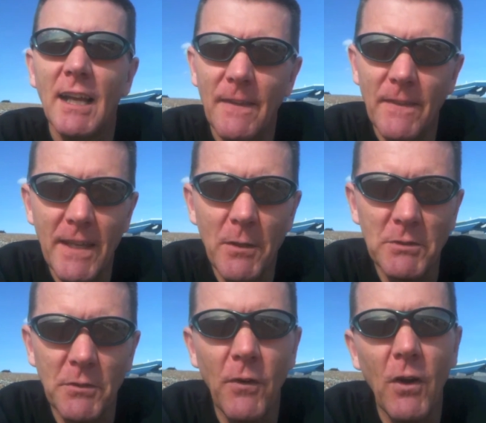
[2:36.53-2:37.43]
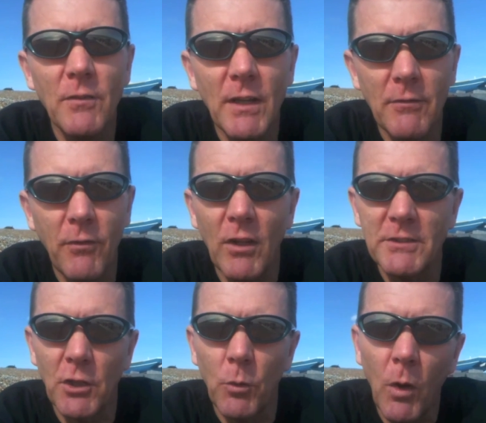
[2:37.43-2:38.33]
and then it was a 5-hour
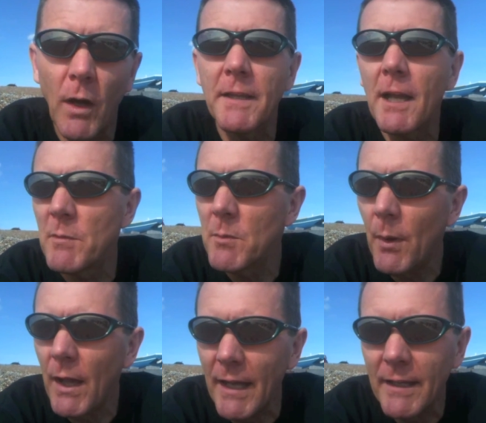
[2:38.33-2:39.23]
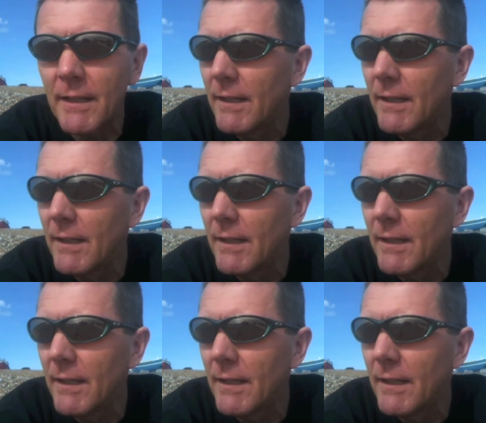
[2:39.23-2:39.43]
flight to Hawaii. Coming back,